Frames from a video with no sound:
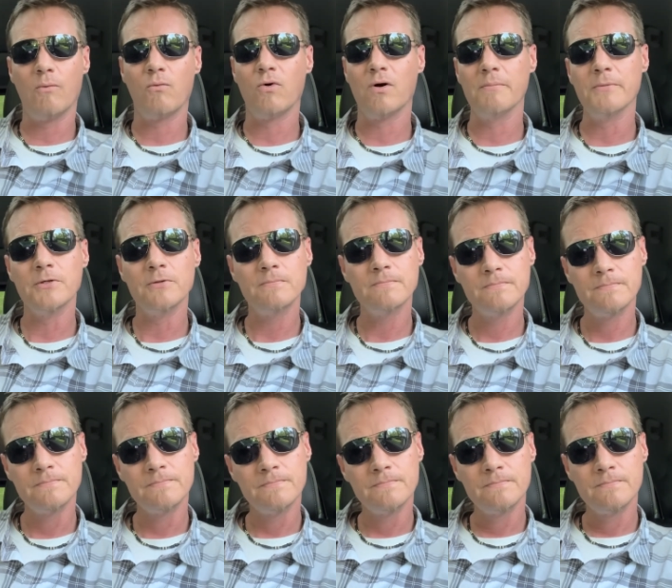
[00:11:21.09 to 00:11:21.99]
woman.
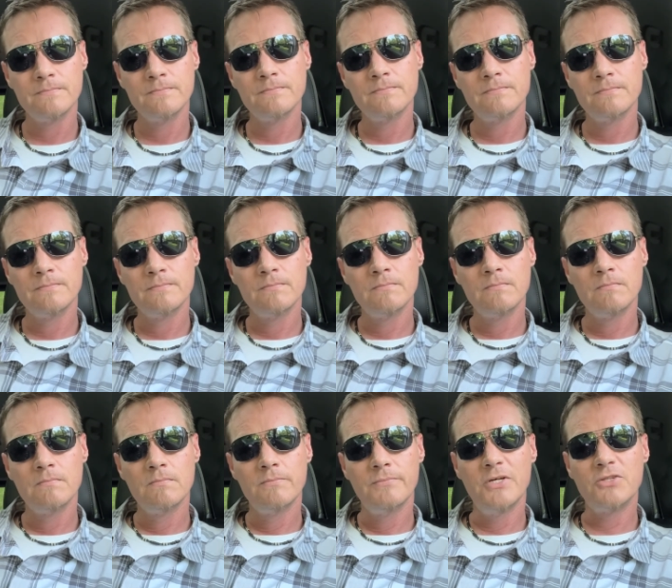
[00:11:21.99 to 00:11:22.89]

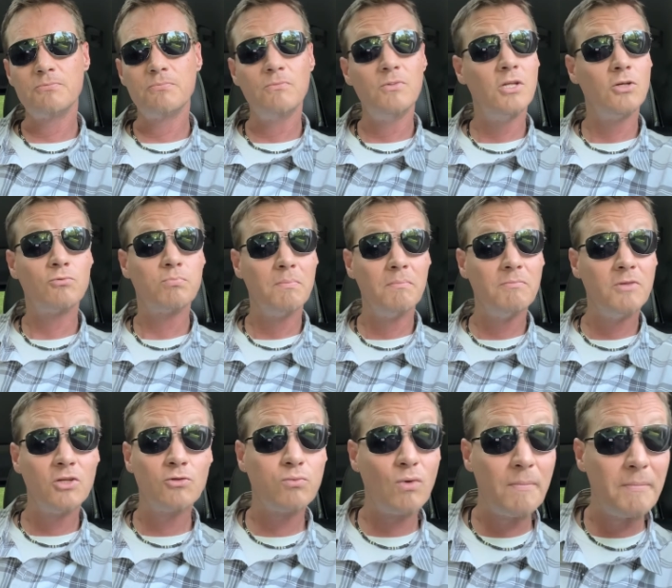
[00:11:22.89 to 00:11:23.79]
This this
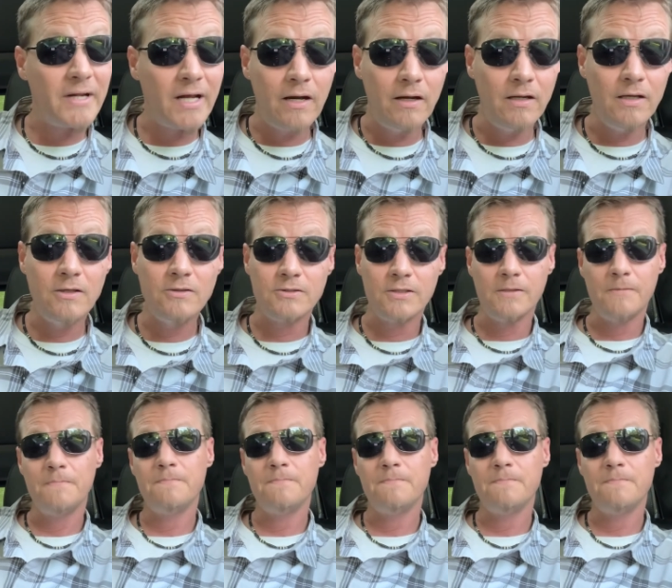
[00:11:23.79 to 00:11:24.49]
this woman ain't easy.